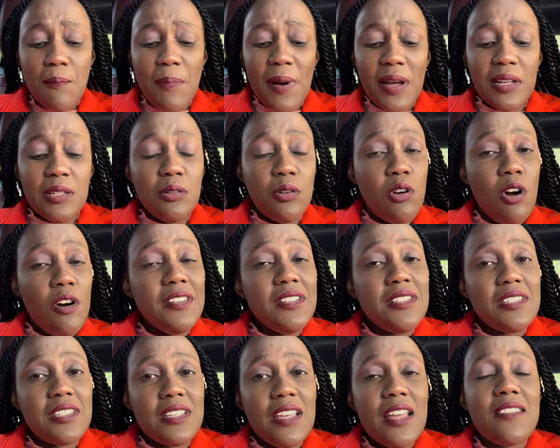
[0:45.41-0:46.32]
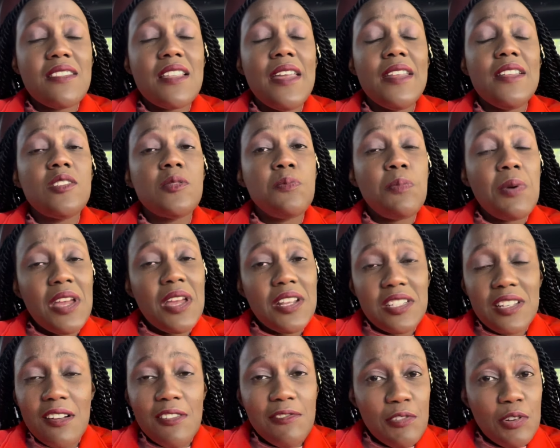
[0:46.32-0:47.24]
But God is saying that it's
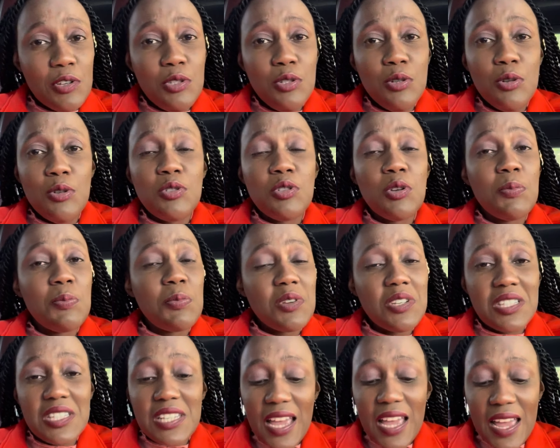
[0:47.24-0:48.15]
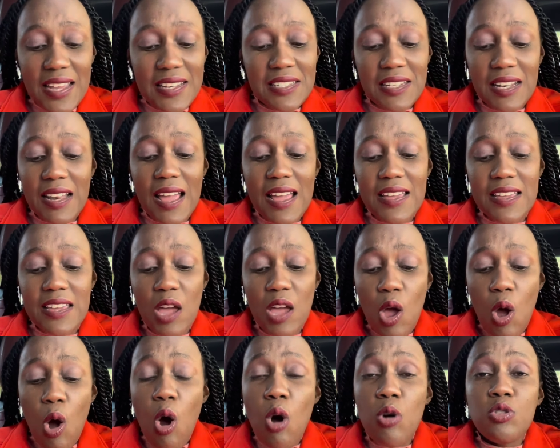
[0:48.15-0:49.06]
better for you to pretend like,
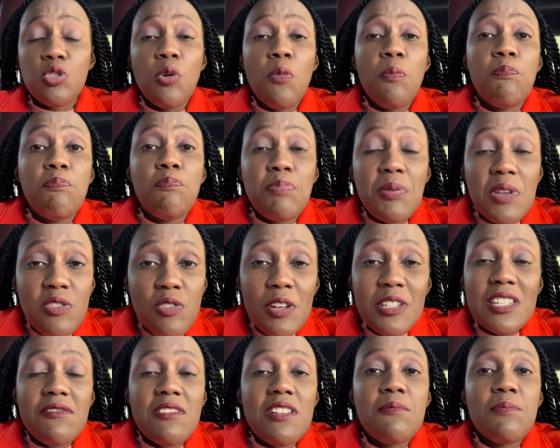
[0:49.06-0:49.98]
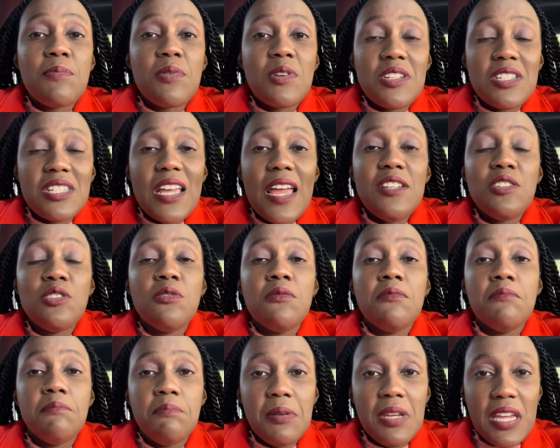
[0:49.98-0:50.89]
or to be, not even pretend
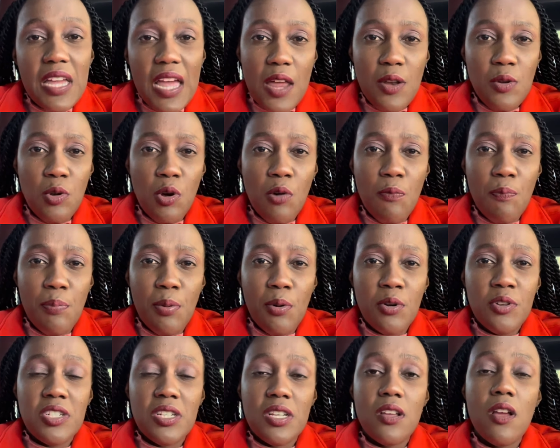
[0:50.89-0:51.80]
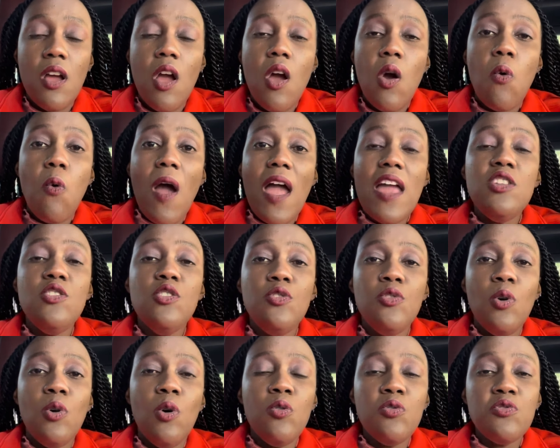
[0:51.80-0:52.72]
to be a nobody while you
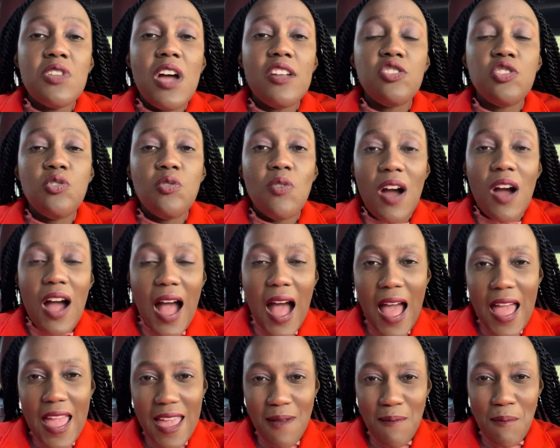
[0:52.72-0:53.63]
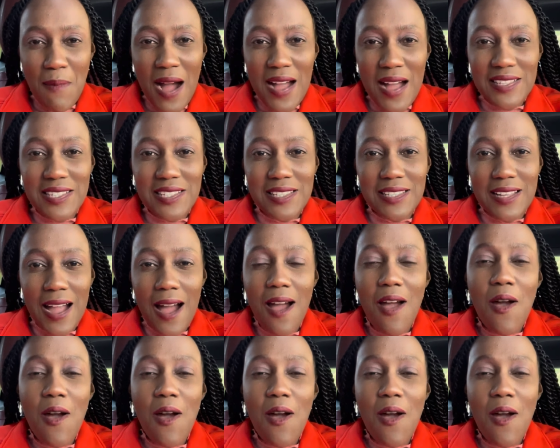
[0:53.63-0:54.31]
know that you are a master,